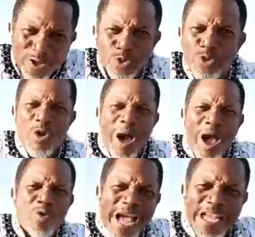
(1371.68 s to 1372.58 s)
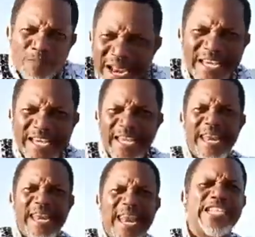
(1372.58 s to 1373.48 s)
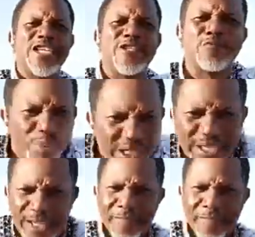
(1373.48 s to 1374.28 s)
want use, then why you guys panicking? Let him speak.